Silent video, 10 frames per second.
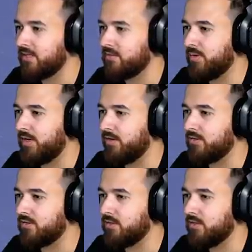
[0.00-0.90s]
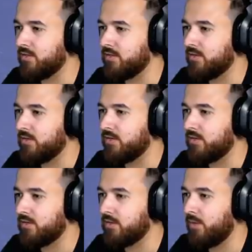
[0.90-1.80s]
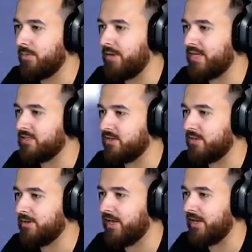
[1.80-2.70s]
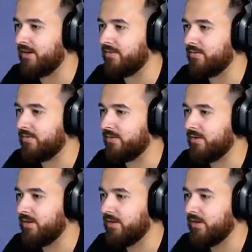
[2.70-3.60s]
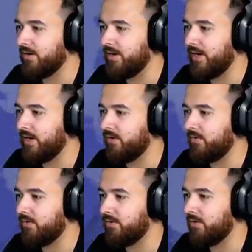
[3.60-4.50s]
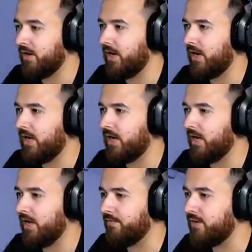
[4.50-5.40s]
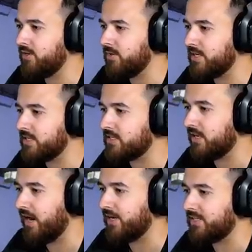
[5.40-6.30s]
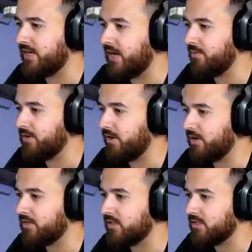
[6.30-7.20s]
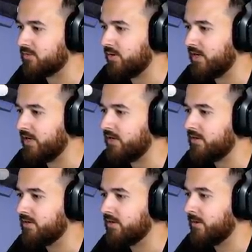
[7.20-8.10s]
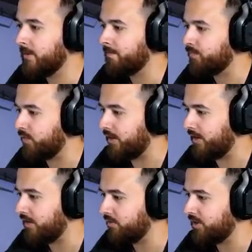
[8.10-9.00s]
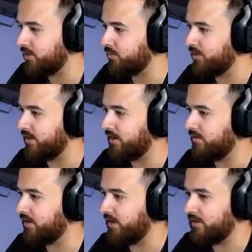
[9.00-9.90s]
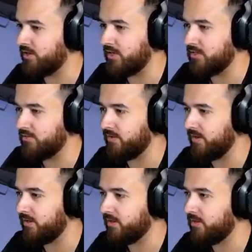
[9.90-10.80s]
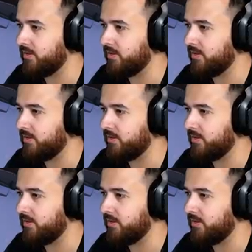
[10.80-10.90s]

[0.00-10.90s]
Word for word: Spells. Copy paster. Give me that. Now, uh, if I do it inside, is that how we got it? Because I swear Wait, how are we going with our... Okay, charge is fine.